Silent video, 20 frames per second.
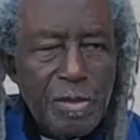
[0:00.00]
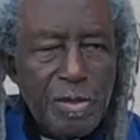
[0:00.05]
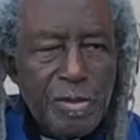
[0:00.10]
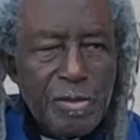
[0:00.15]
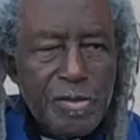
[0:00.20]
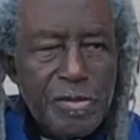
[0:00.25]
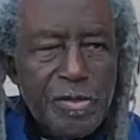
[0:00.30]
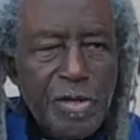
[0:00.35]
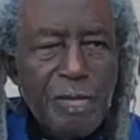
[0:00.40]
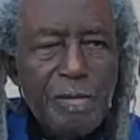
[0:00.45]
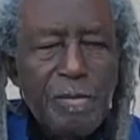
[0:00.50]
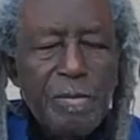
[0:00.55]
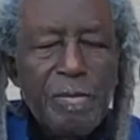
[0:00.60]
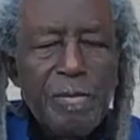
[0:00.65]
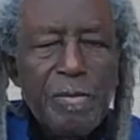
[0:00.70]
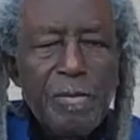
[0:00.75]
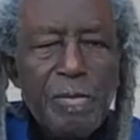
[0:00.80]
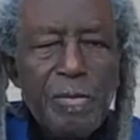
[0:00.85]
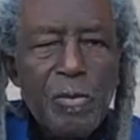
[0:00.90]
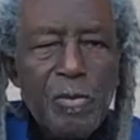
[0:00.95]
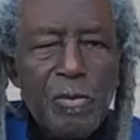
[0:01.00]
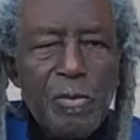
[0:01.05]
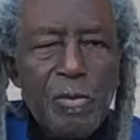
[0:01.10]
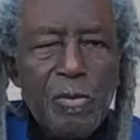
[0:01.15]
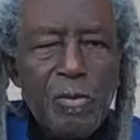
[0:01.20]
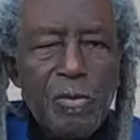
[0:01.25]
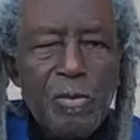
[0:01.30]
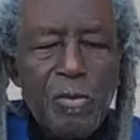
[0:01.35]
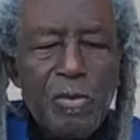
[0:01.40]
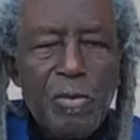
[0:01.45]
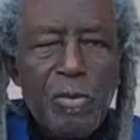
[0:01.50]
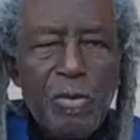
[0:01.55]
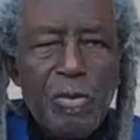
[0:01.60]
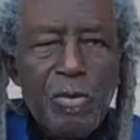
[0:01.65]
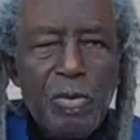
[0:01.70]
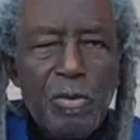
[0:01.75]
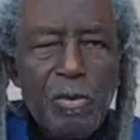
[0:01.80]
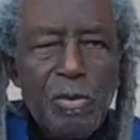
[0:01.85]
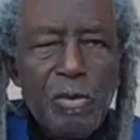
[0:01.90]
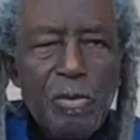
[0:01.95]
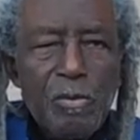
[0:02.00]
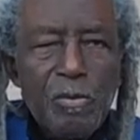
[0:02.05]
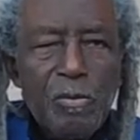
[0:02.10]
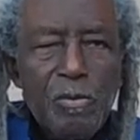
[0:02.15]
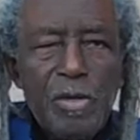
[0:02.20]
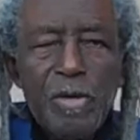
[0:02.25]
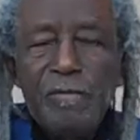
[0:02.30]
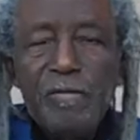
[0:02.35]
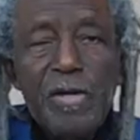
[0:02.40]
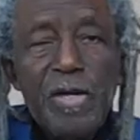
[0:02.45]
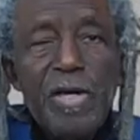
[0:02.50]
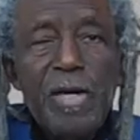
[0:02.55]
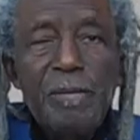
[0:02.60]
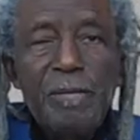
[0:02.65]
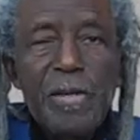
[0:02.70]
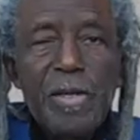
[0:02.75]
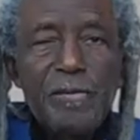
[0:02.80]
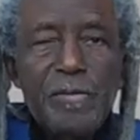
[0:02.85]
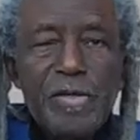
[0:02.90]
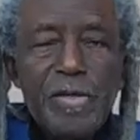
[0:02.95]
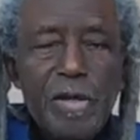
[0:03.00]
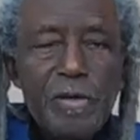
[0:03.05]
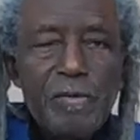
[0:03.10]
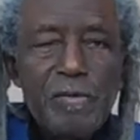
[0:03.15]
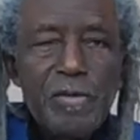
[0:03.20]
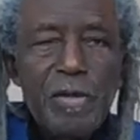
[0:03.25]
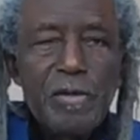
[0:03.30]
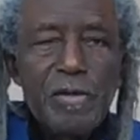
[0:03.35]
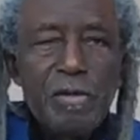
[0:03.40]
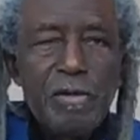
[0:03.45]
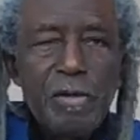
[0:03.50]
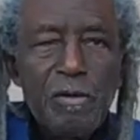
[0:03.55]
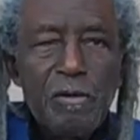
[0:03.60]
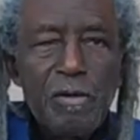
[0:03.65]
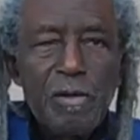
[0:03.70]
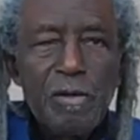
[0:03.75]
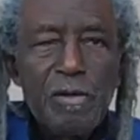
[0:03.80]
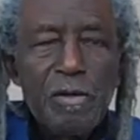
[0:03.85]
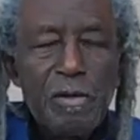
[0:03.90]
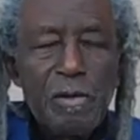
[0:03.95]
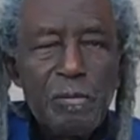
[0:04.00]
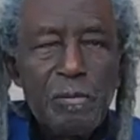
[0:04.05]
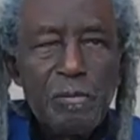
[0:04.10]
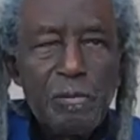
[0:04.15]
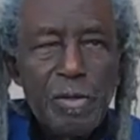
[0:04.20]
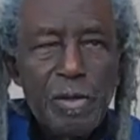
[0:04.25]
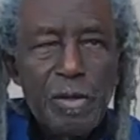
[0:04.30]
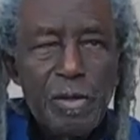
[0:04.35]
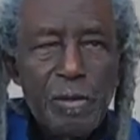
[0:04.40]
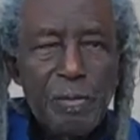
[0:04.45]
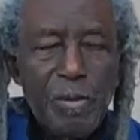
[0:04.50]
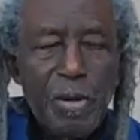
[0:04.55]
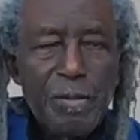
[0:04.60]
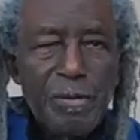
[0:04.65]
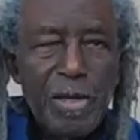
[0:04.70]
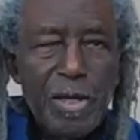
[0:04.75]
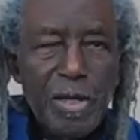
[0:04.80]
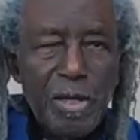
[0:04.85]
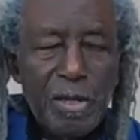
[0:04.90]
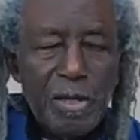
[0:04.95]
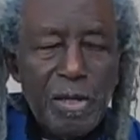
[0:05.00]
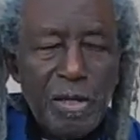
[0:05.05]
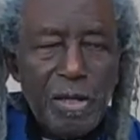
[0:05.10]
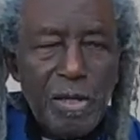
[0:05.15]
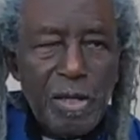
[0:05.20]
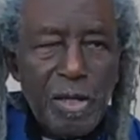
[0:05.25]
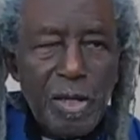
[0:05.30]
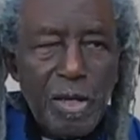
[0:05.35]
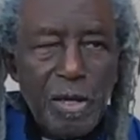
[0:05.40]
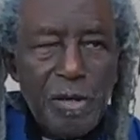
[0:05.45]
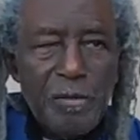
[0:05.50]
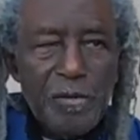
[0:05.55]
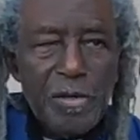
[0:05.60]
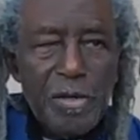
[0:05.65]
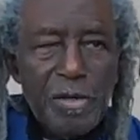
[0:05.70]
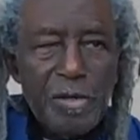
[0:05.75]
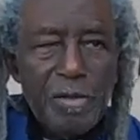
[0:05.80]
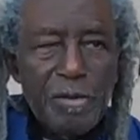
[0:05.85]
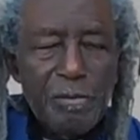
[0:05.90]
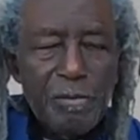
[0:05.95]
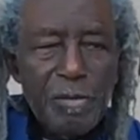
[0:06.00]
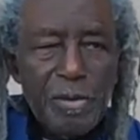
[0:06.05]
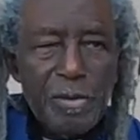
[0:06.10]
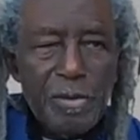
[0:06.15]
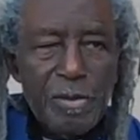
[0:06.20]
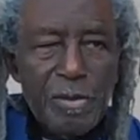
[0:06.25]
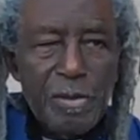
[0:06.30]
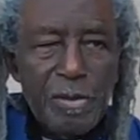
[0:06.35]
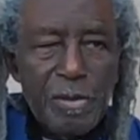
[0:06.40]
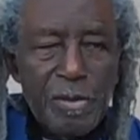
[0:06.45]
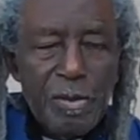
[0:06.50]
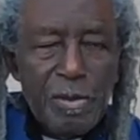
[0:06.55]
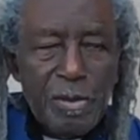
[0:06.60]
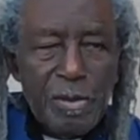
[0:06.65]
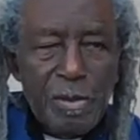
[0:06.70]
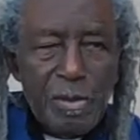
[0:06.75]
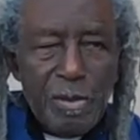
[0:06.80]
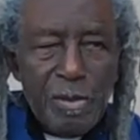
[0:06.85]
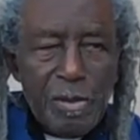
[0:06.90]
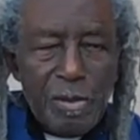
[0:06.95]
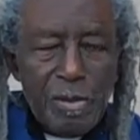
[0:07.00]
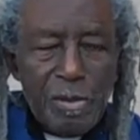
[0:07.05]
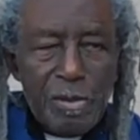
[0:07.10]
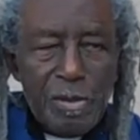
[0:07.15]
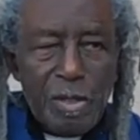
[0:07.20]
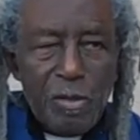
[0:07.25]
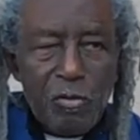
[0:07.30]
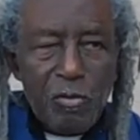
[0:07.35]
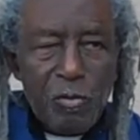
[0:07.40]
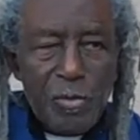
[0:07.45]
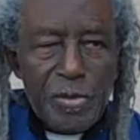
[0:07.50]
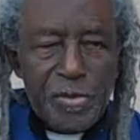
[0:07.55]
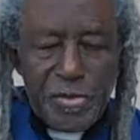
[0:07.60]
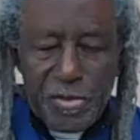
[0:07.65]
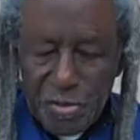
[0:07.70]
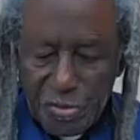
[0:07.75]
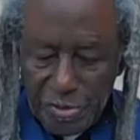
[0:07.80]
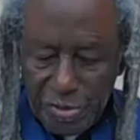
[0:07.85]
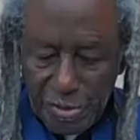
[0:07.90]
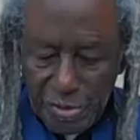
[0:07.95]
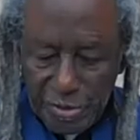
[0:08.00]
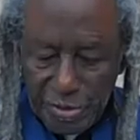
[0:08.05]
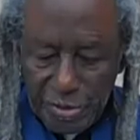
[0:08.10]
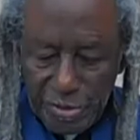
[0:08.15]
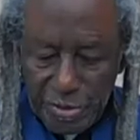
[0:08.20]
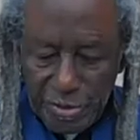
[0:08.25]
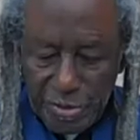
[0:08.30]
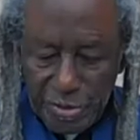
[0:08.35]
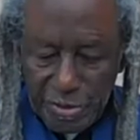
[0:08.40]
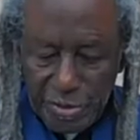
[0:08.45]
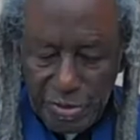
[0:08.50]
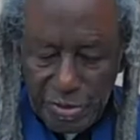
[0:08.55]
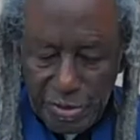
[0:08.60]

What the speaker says: Some who never named themselves in the public area, but Takuma certainly did.